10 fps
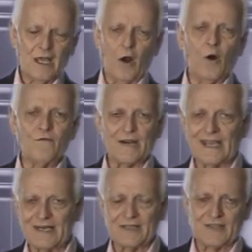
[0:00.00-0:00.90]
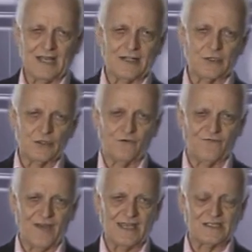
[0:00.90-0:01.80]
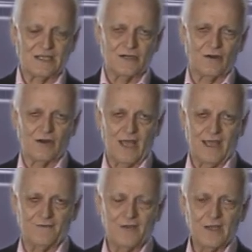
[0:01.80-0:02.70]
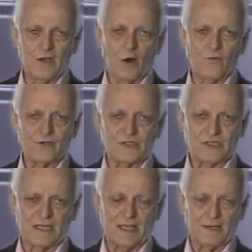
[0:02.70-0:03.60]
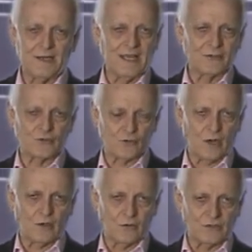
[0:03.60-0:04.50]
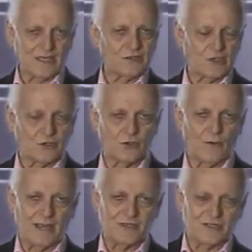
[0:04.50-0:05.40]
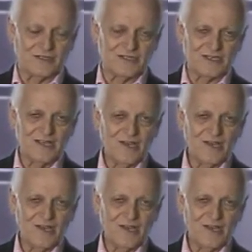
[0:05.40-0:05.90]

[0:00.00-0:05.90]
over anything that you face in your life, over sin and struggles and situations.